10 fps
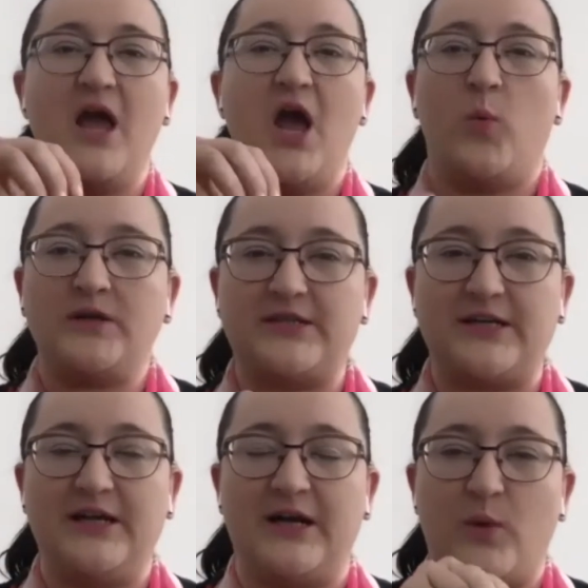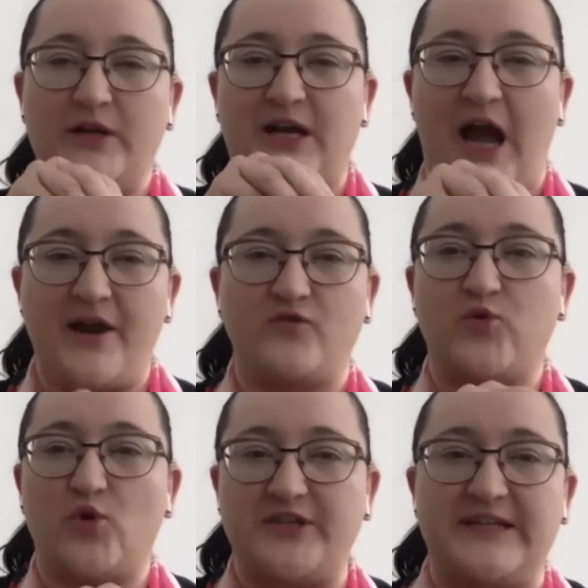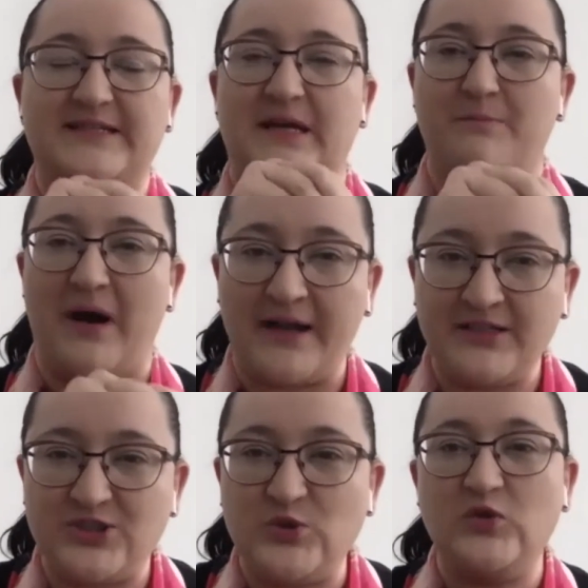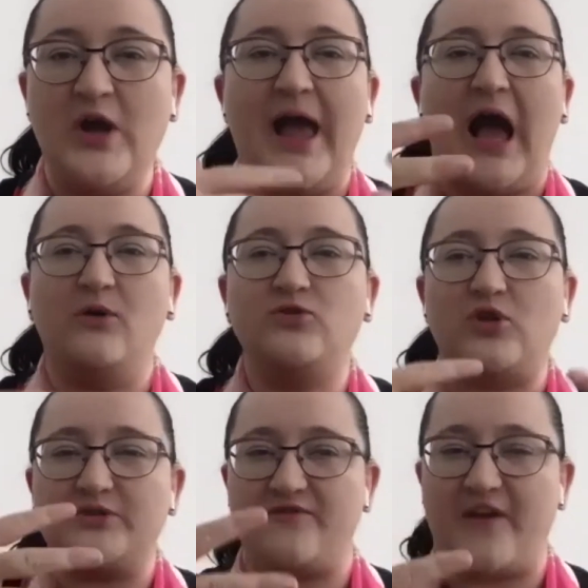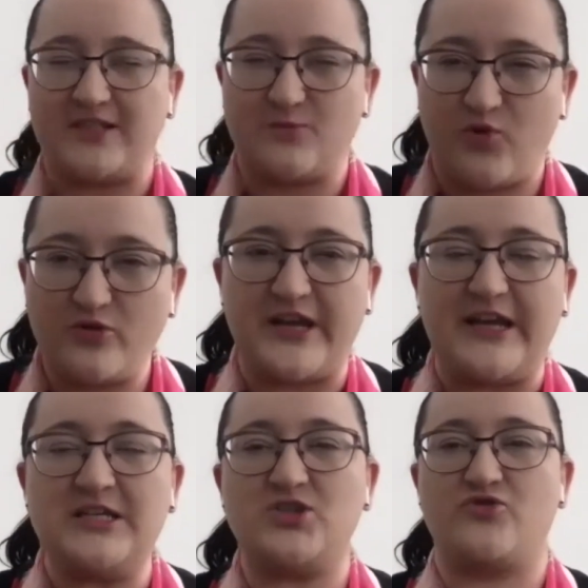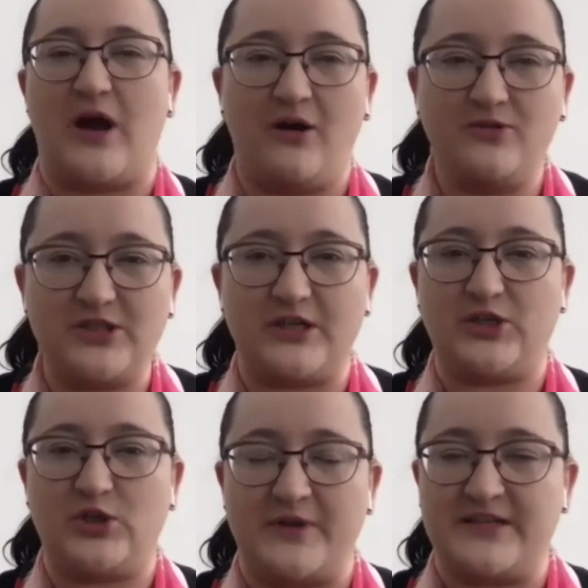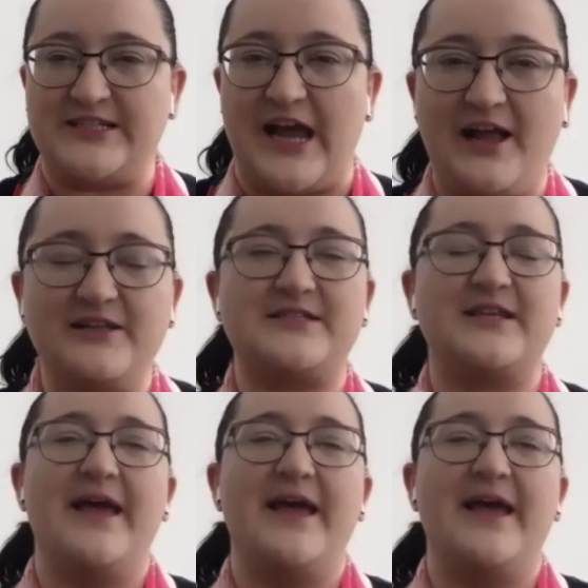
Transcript: what kind of proteins they bind to, how do those affect proteins throughout the human cells.